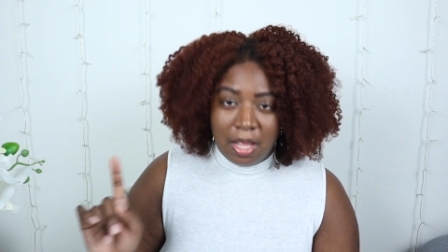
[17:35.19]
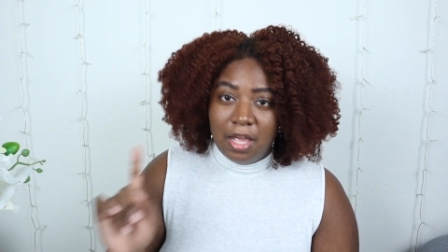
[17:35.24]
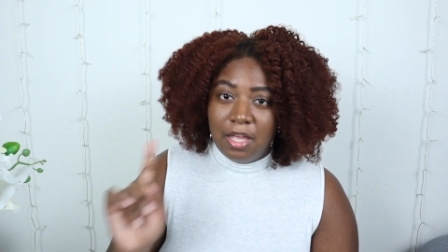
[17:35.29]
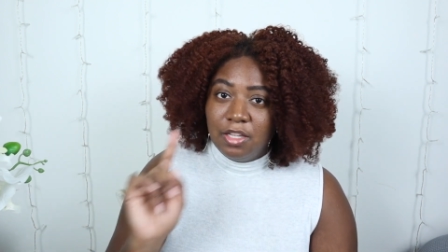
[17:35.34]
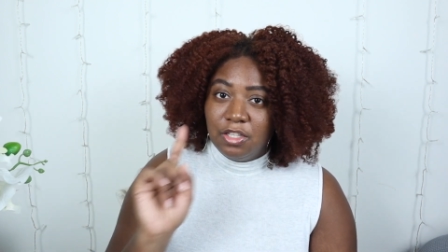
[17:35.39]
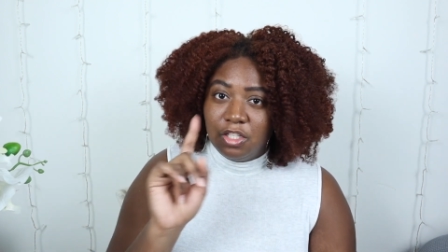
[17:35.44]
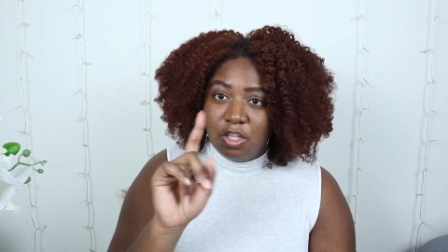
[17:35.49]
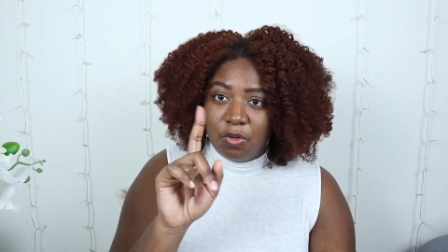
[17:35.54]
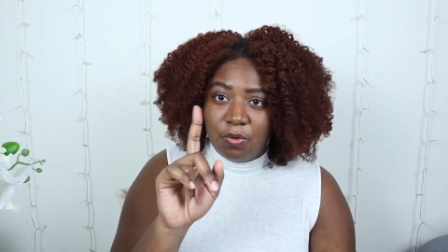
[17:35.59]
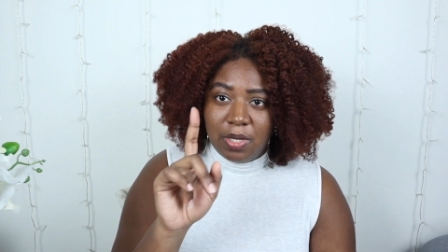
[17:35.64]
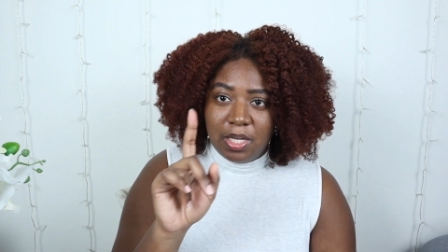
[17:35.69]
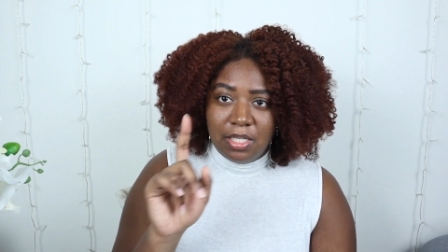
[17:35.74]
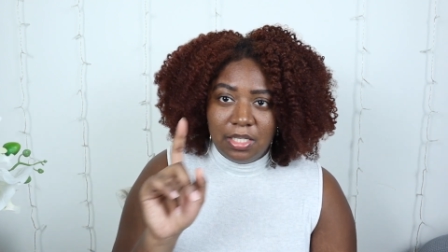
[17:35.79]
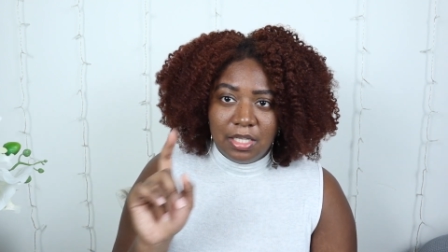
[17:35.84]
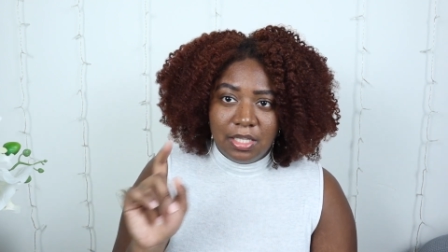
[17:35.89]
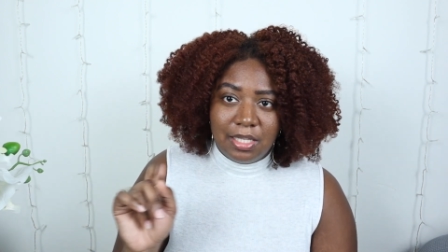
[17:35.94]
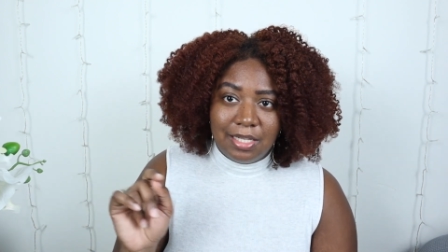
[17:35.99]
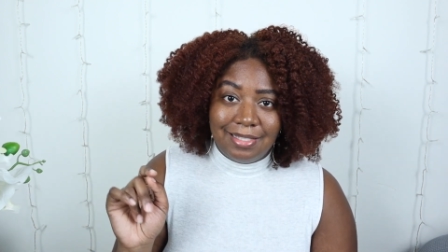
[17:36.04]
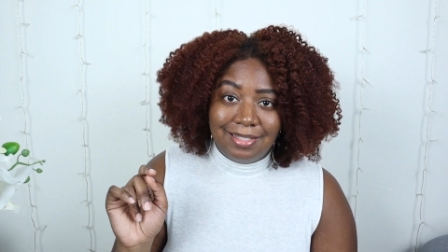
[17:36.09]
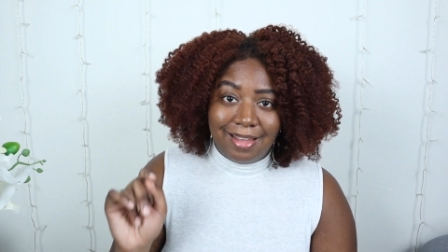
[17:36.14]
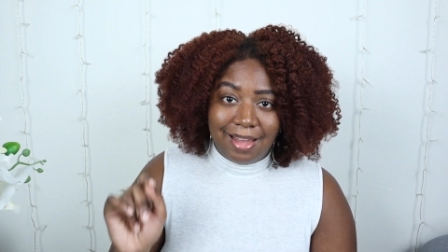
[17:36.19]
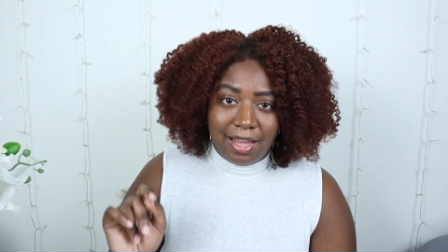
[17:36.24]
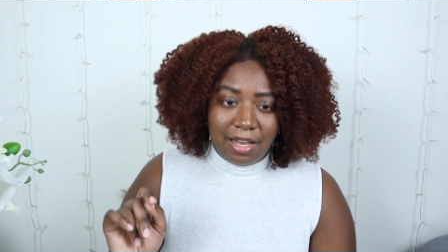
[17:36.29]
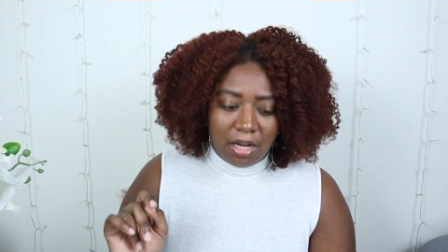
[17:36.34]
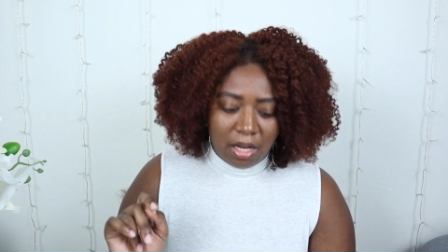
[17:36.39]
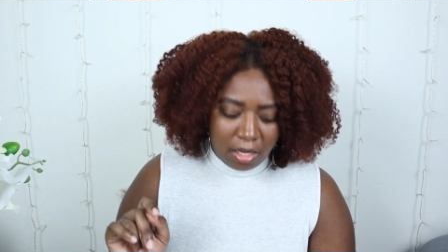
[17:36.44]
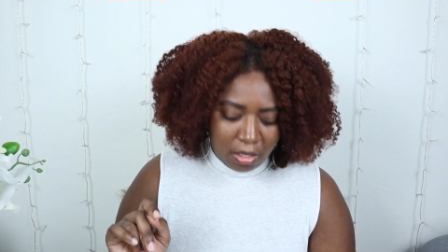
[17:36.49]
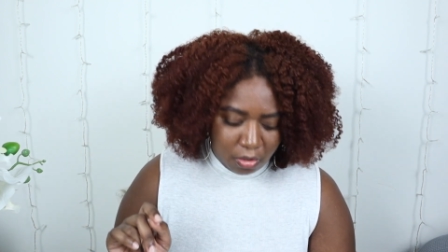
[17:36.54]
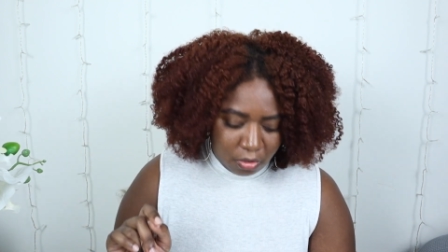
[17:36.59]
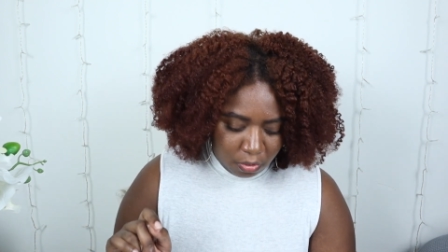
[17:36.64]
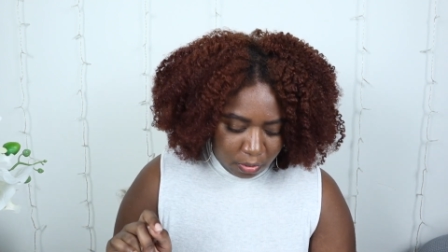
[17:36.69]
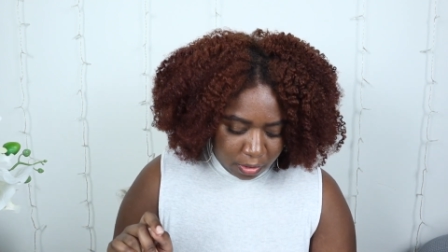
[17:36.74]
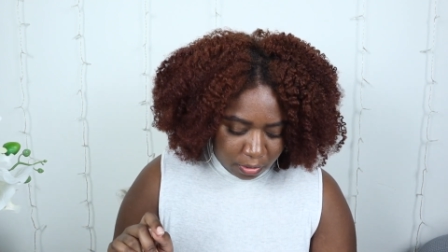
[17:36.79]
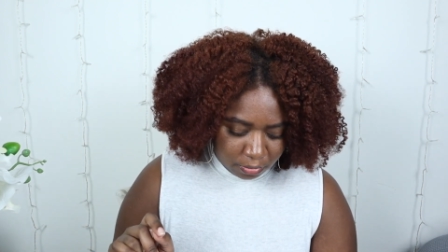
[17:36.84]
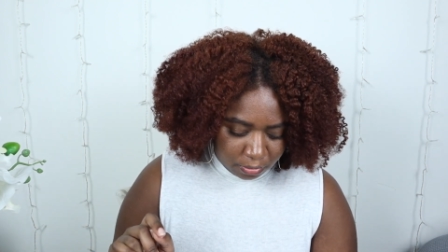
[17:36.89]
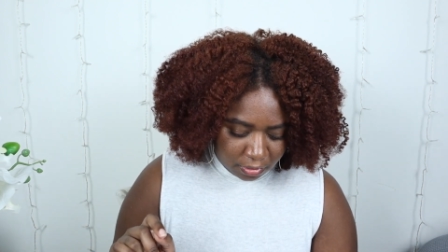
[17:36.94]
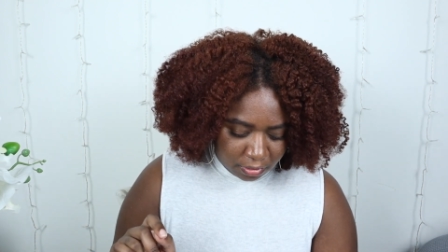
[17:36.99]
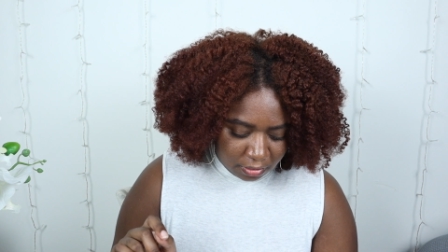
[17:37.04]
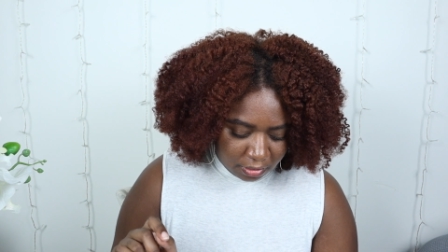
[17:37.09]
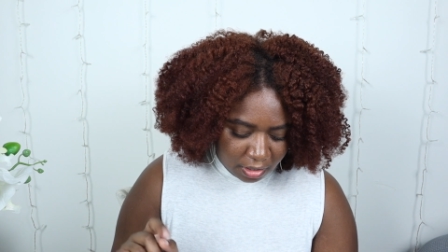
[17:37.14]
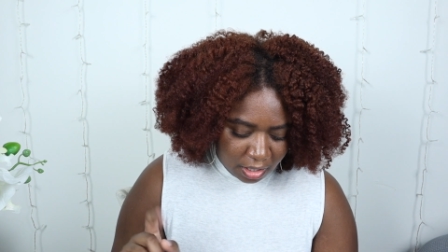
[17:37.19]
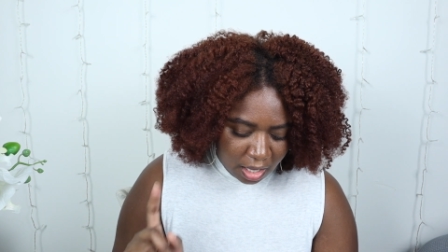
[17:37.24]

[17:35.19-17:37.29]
So he did this, and I quote,